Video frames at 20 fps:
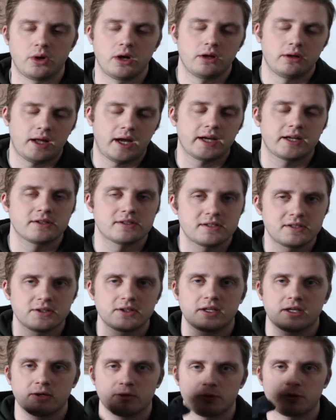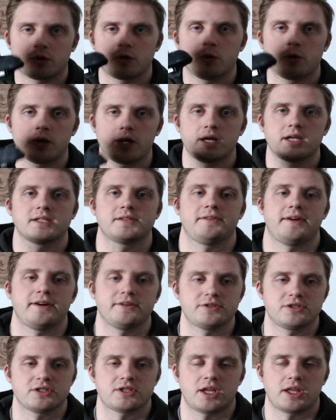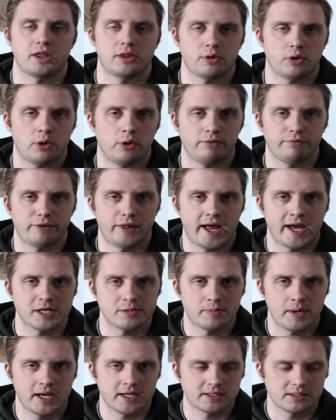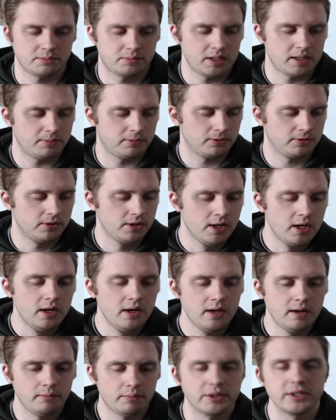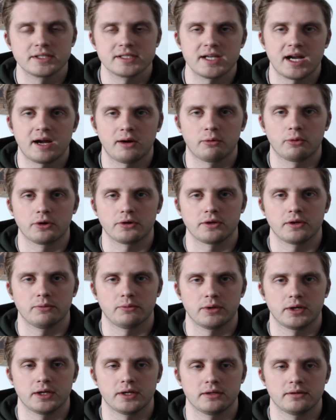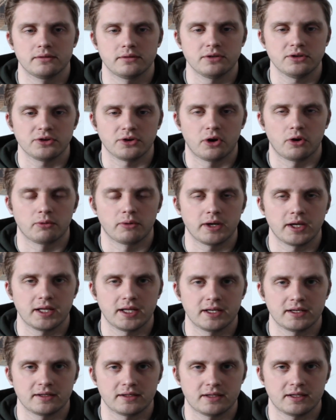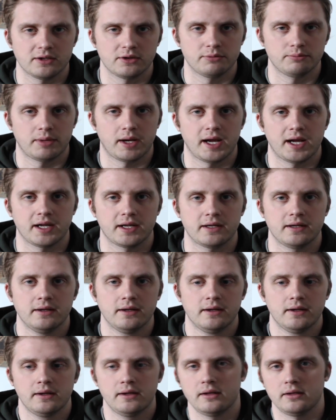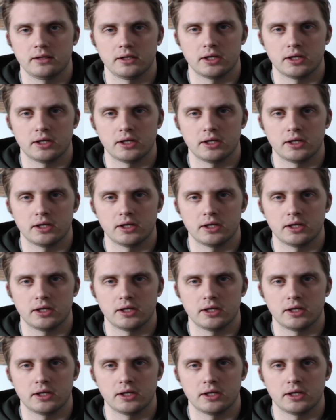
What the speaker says: Well, I could still get recordings if I was just like throwing flashbangs at people, but it's not worth it when you're already getting killed by,